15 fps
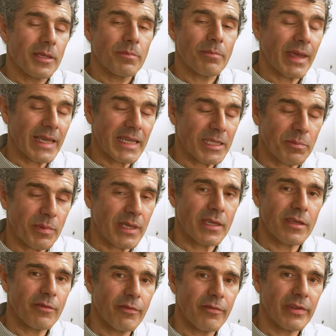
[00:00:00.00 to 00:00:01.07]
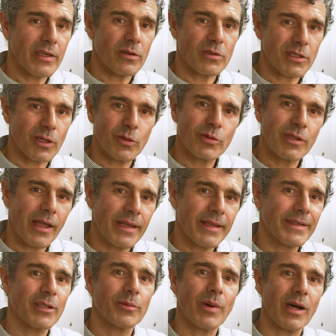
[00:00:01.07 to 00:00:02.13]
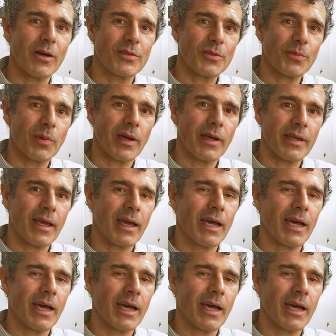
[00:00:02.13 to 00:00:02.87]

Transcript: may it be Fio's own linear power supply,